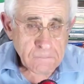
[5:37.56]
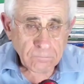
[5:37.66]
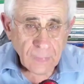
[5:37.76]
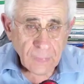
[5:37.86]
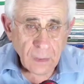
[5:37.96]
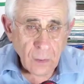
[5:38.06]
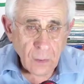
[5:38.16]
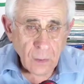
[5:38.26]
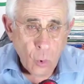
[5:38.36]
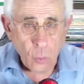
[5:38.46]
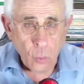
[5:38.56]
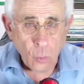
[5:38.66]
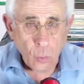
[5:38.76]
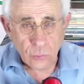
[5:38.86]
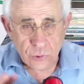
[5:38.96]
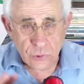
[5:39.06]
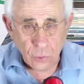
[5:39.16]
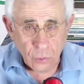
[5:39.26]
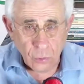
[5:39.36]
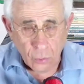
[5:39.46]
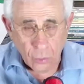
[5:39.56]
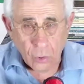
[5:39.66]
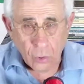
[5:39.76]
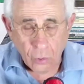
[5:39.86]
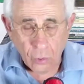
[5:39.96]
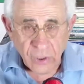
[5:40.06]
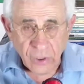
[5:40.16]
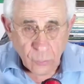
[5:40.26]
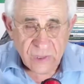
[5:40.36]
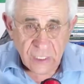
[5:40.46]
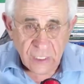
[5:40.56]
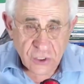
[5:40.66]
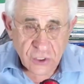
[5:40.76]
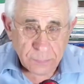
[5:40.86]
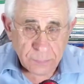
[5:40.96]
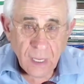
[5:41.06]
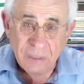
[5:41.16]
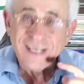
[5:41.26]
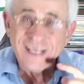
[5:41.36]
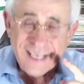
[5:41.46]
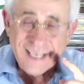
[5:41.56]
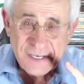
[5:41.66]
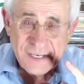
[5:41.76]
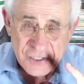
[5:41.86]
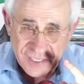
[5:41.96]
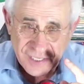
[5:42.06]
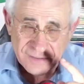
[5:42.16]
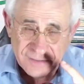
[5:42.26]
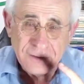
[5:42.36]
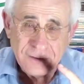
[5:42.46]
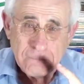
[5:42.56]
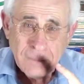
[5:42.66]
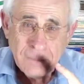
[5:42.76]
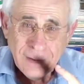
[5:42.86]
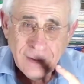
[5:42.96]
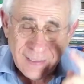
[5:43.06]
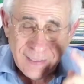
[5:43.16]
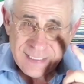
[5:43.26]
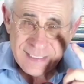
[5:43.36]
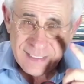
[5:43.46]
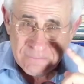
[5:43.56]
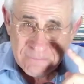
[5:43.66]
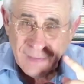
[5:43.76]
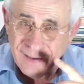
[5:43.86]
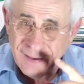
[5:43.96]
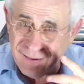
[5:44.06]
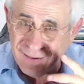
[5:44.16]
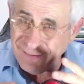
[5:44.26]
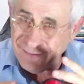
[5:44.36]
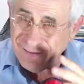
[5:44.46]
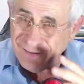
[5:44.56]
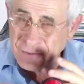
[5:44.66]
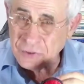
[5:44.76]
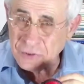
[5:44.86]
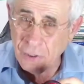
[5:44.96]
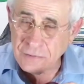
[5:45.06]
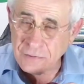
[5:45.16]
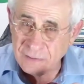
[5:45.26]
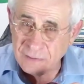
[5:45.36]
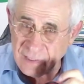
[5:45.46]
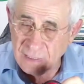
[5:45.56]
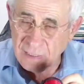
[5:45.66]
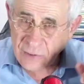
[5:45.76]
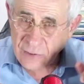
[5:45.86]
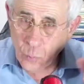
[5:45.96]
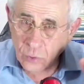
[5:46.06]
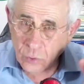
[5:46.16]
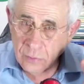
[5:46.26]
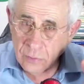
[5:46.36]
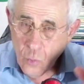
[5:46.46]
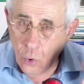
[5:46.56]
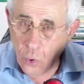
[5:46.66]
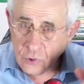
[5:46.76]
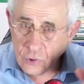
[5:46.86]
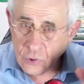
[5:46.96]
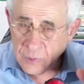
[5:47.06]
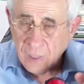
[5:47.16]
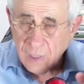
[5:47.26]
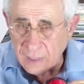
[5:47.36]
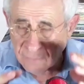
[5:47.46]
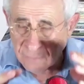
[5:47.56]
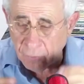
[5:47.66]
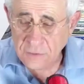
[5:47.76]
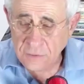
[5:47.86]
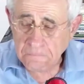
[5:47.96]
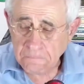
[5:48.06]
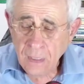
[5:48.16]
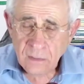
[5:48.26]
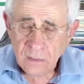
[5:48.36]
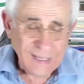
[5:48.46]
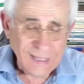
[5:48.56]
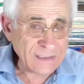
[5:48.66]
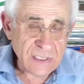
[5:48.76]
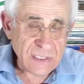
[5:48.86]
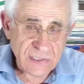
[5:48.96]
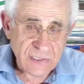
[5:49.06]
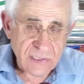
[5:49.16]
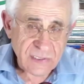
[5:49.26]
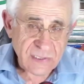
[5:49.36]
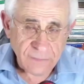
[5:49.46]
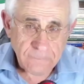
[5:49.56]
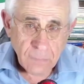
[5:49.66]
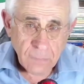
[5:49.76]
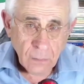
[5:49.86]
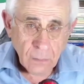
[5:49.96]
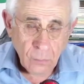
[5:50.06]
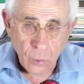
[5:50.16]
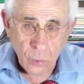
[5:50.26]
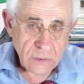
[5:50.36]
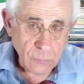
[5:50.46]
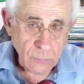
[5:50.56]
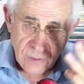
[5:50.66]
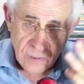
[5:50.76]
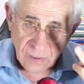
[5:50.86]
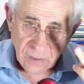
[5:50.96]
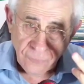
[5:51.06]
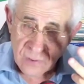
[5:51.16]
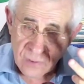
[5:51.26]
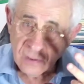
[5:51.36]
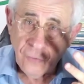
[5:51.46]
war was only with Egypt, but Israel initiated it. And this is actually shows that Israel doesn't want wars with other fronts. The 1967 was with three fronts,